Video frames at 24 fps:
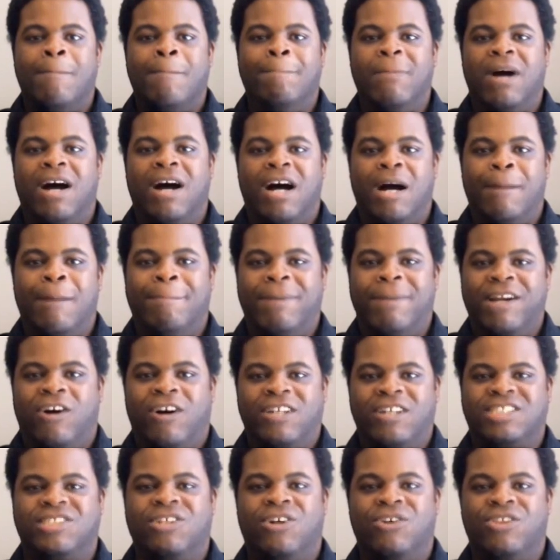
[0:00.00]
Uh, but
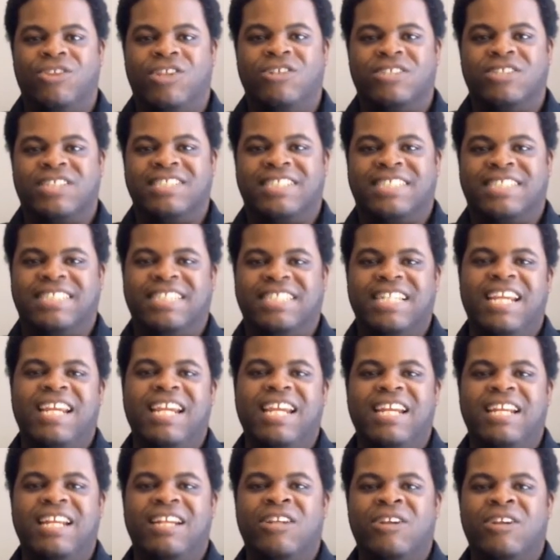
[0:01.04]
also, there's a
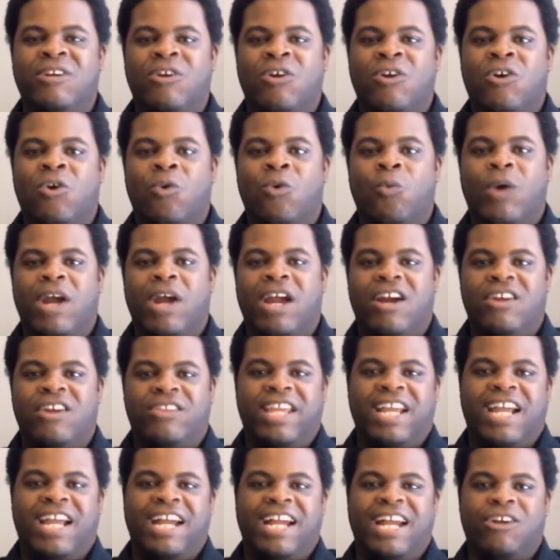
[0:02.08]
scene where they
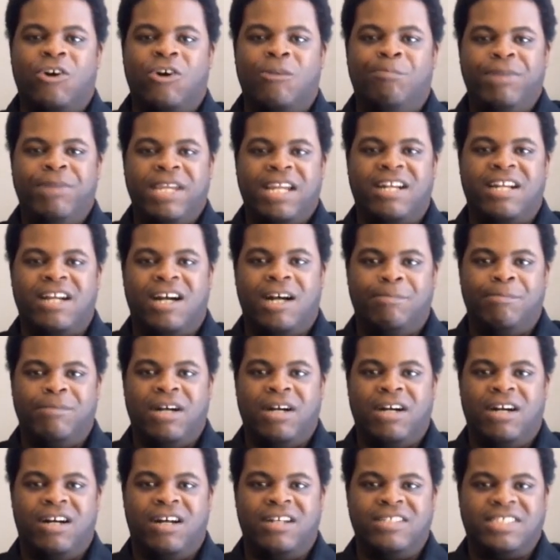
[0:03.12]
got to go pick up
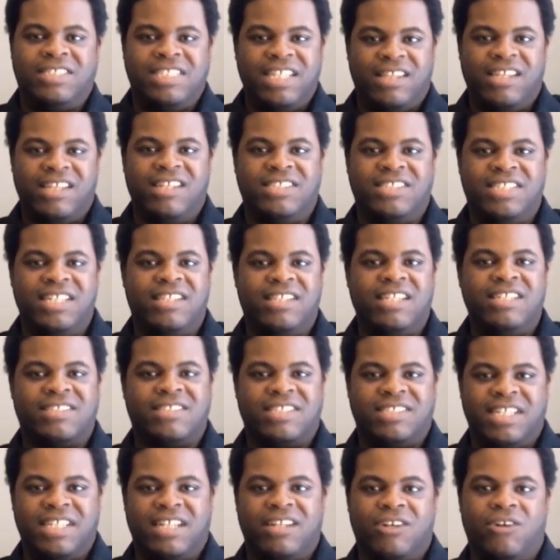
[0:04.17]
uh, Cynthia. Cynthia's the
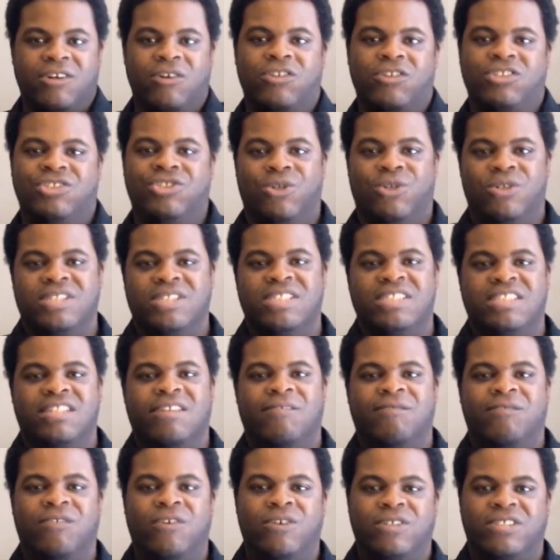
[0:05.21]
second girl, Georgia's the
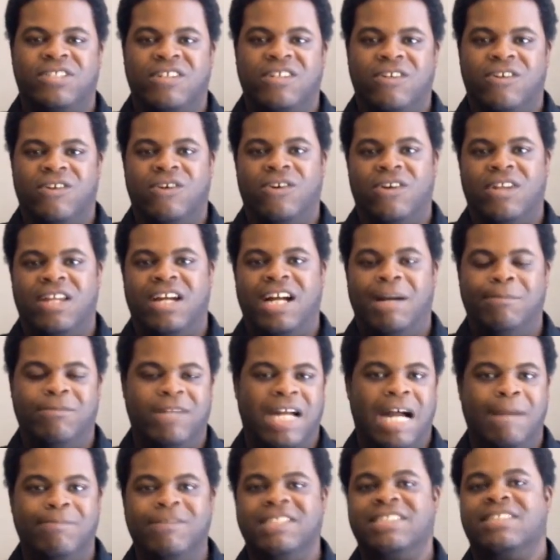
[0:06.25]
first girl. I'm,
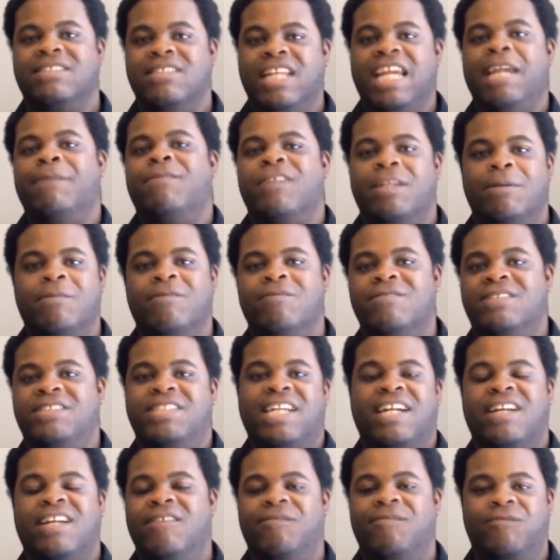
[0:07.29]
I'm just labeling
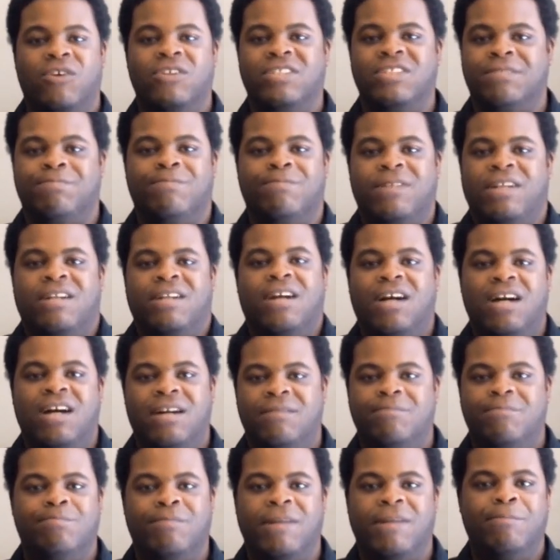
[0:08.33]
second and first uh,
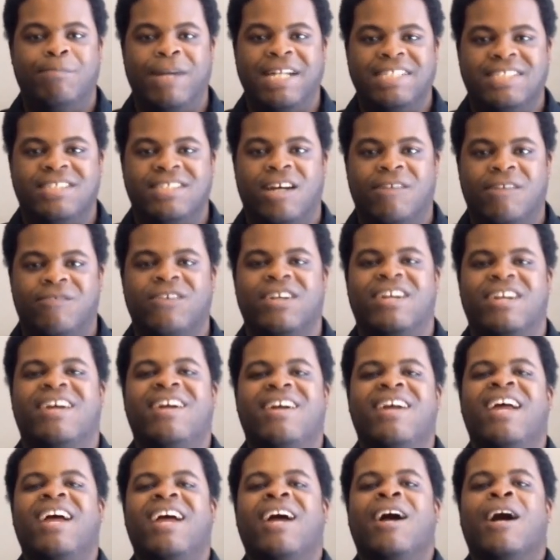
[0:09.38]
myself.
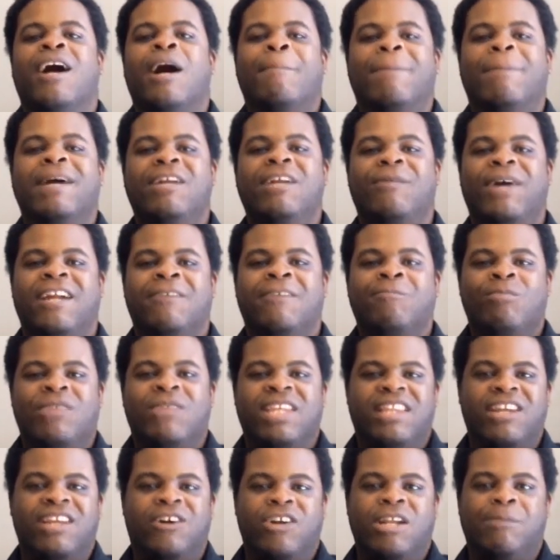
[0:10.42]
but anyway,
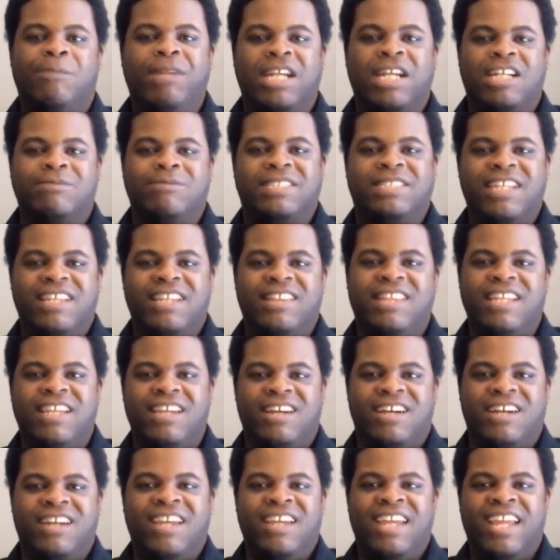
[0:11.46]
they are going to pick up
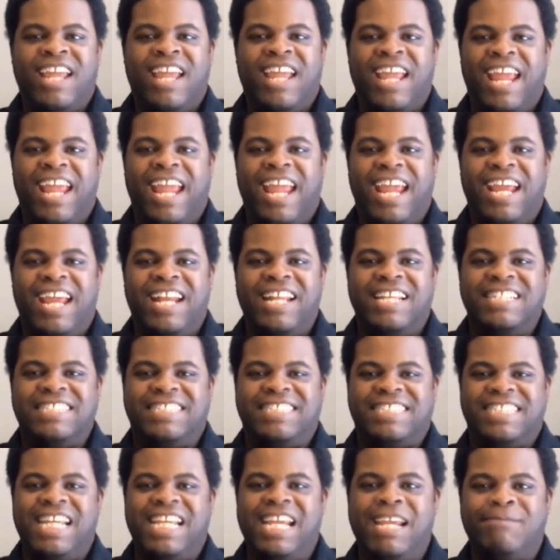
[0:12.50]
Cynthia, and it
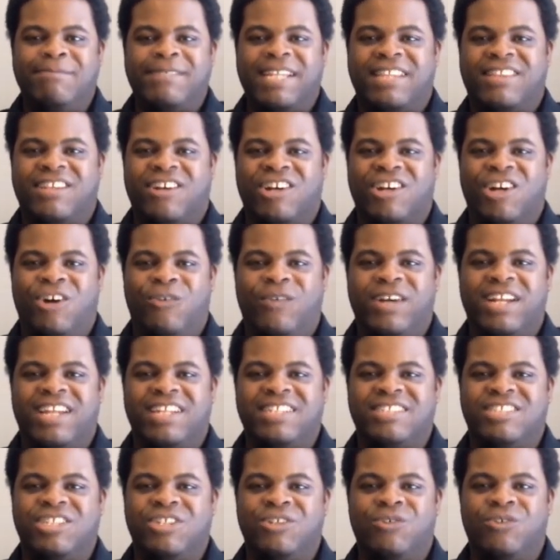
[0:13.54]
seems that they're going
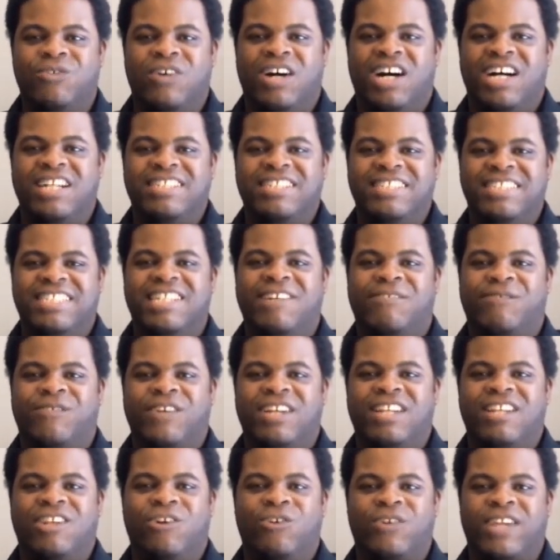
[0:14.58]
into a
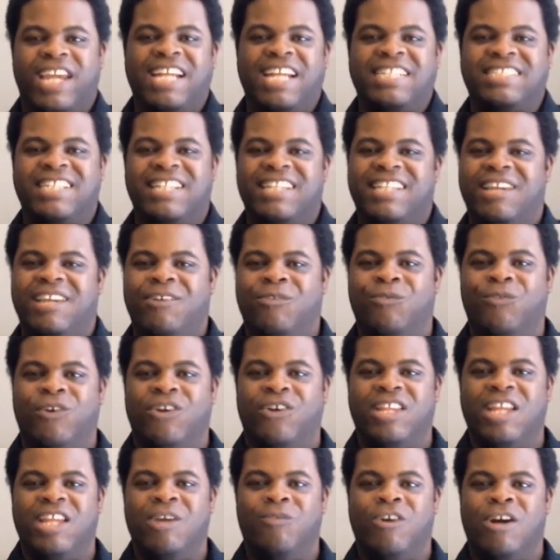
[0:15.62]
different location than where
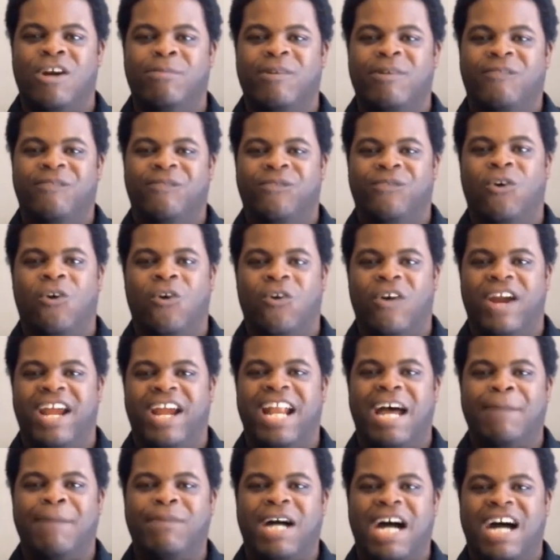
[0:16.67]
they were before. And
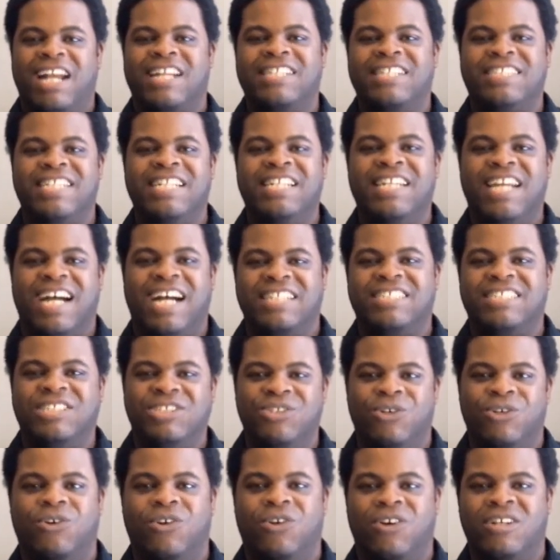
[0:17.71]
I'm honestly not
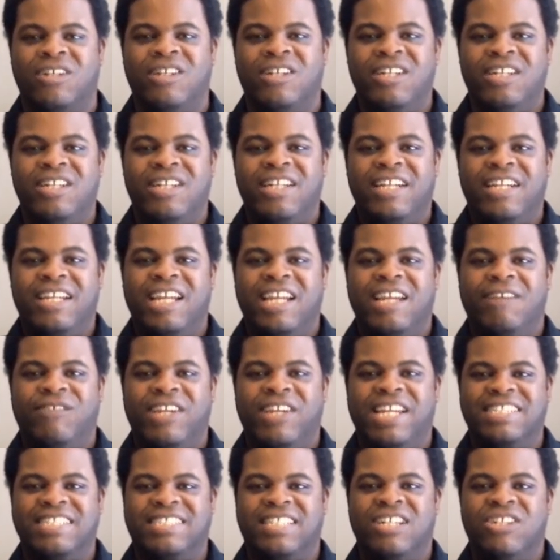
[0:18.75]
sure if
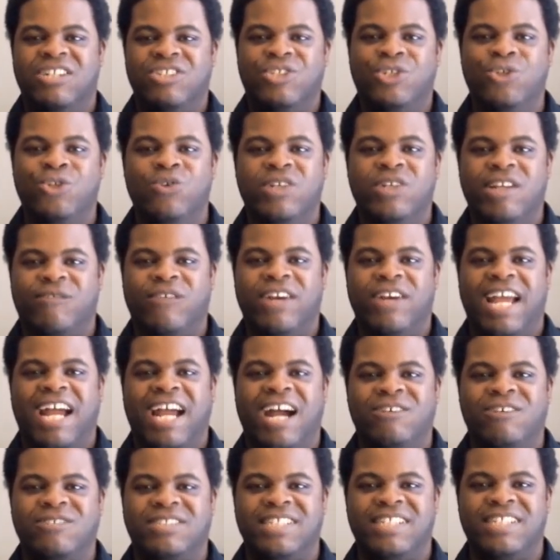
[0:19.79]
it's two different
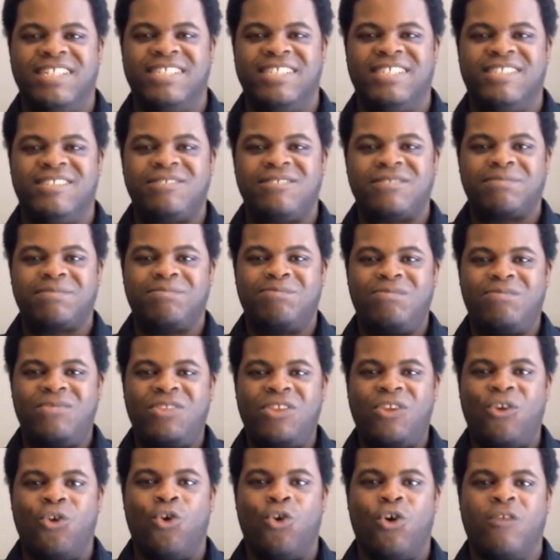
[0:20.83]
houses
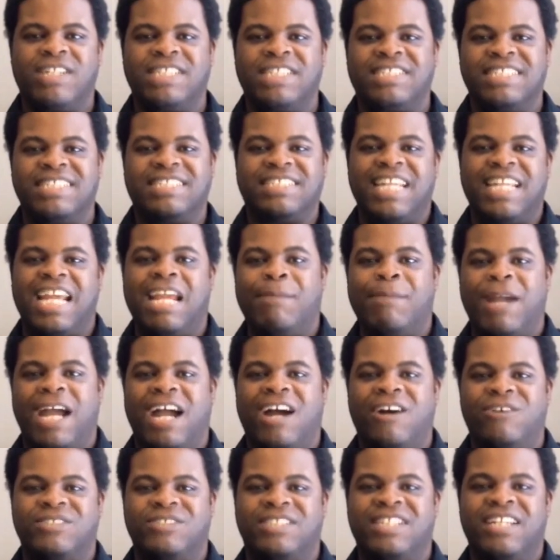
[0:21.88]
or if it's the same
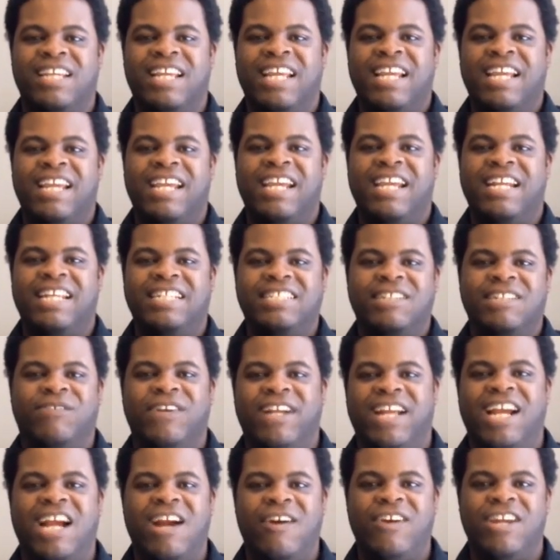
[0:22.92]
house in a
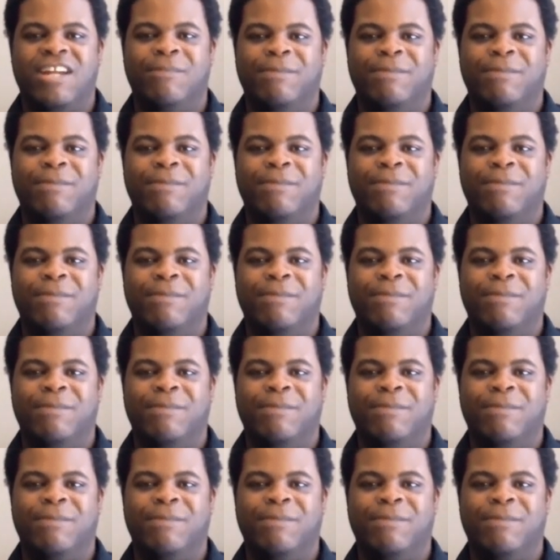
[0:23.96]
different area